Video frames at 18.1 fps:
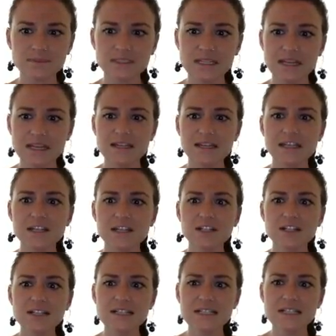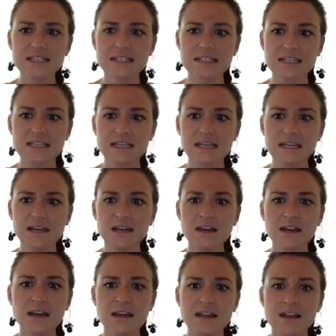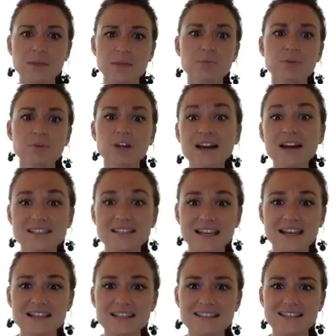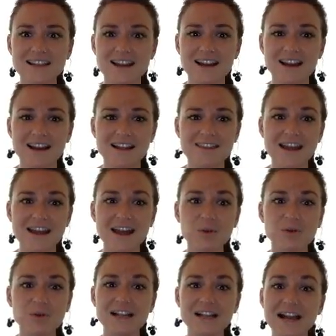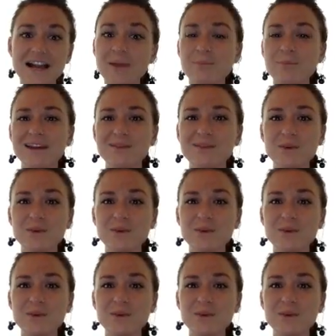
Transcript: And then here is the, the process uh, that will happen.